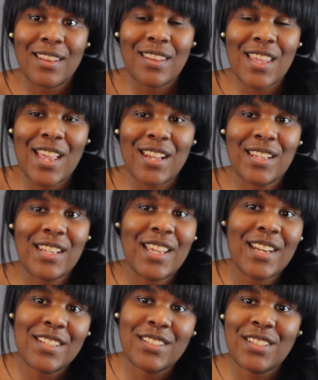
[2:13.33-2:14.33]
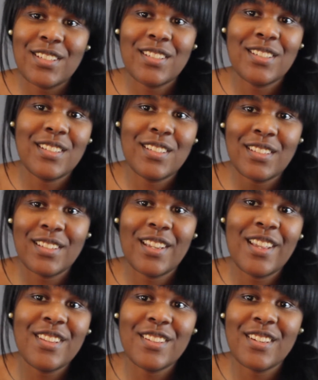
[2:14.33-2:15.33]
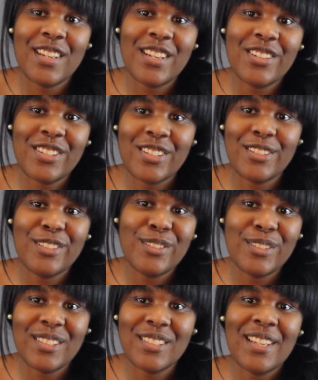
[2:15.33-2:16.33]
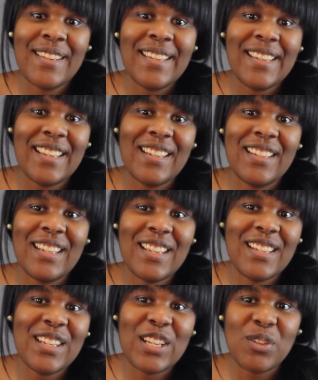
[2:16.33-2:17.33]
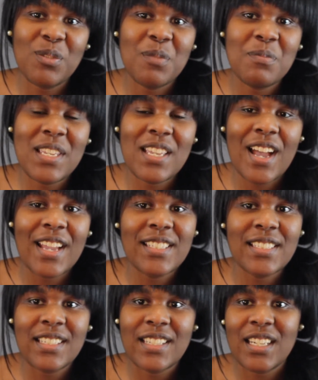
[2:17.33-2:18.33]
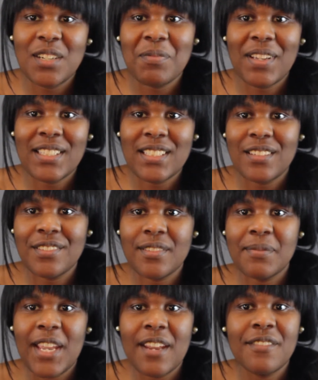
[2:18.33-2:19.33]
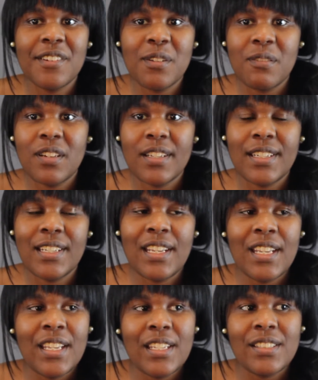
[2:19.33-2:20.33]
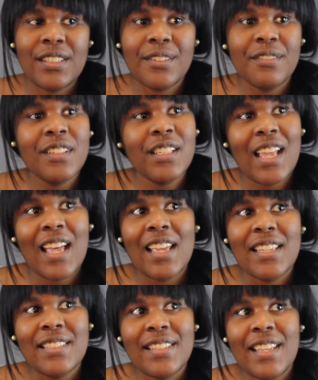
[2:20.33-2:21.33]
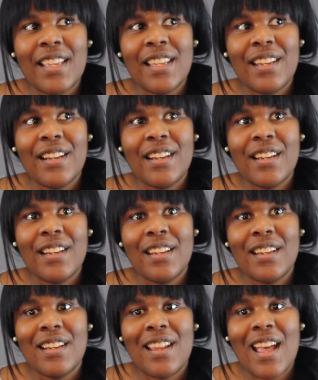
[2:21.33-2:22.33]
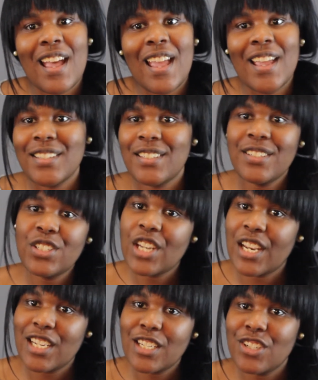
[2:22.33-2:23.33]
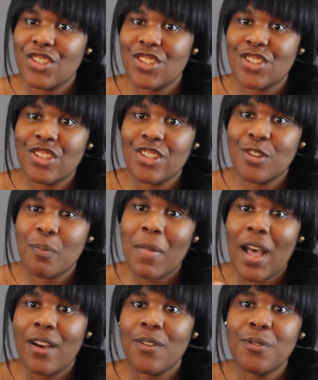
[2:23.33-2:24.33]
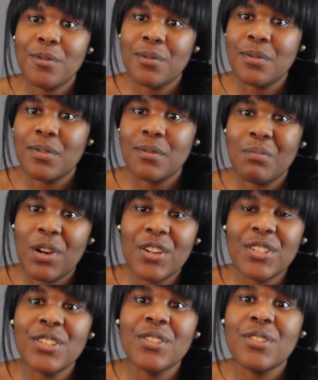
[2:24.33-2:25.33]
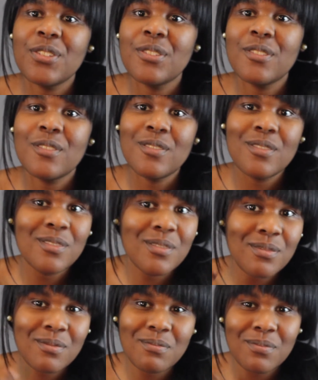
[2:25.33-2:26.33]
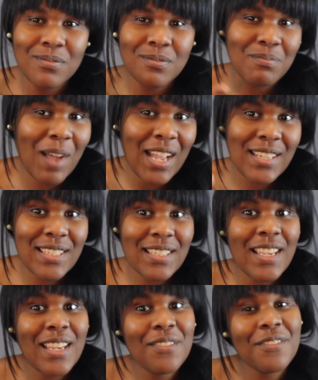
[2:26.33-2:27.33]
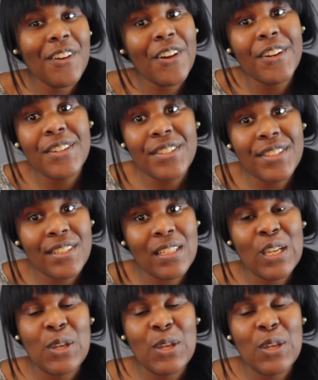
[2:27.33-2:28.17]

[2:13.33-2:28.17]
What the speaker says: that led into other issues and ended up with me isolating myself from everyone, to realize that I had to change my own personal mindset first.